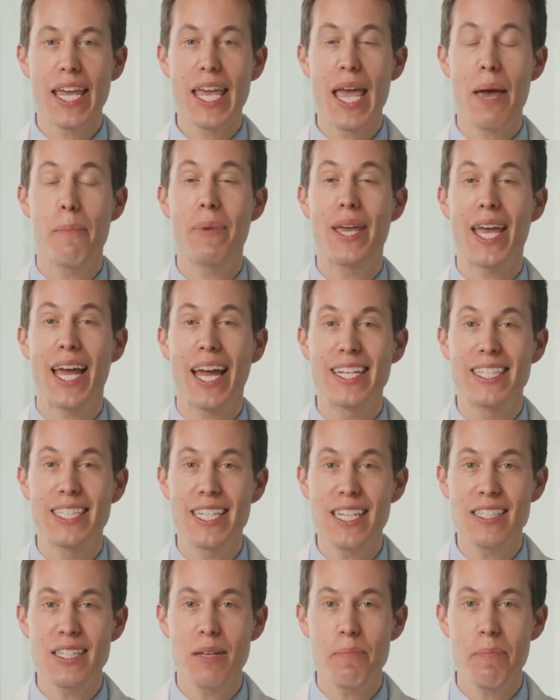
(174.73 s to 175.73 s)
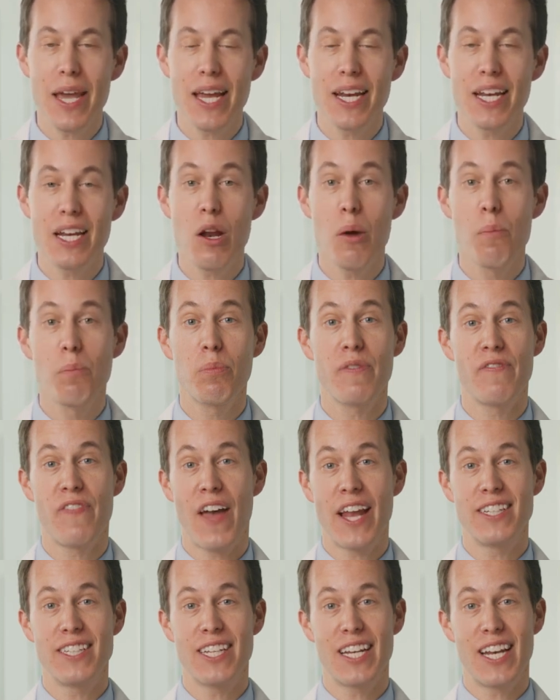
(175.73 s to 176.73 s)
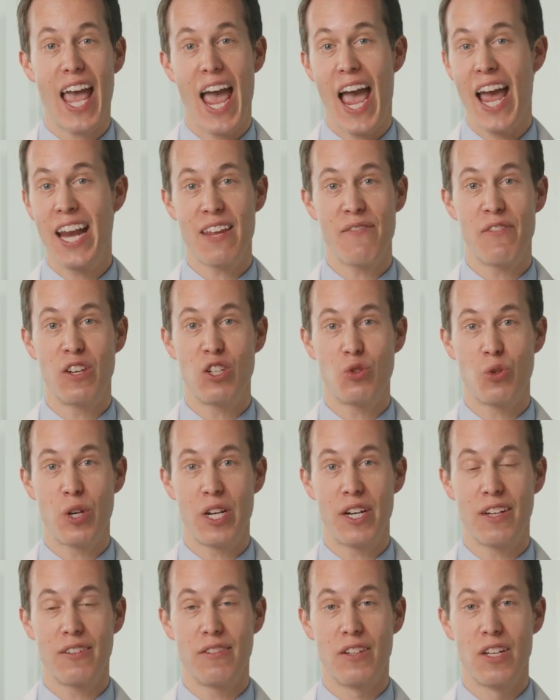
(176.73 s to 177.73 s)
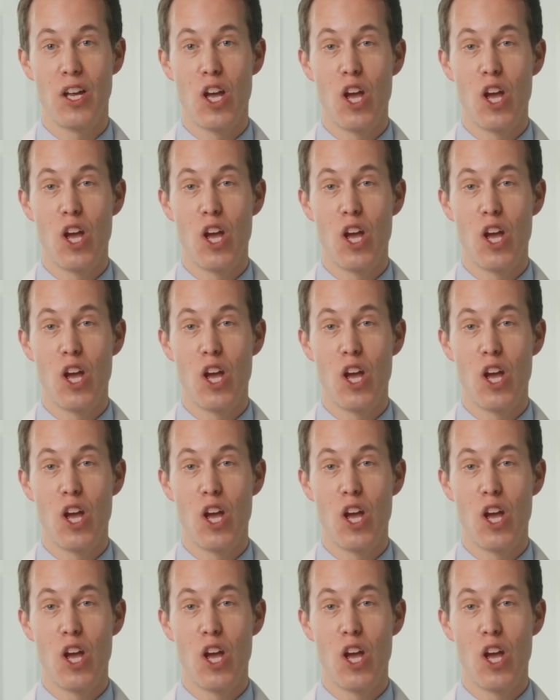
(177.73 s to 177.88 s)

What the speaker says: can be anticipated, prevented, and even treated.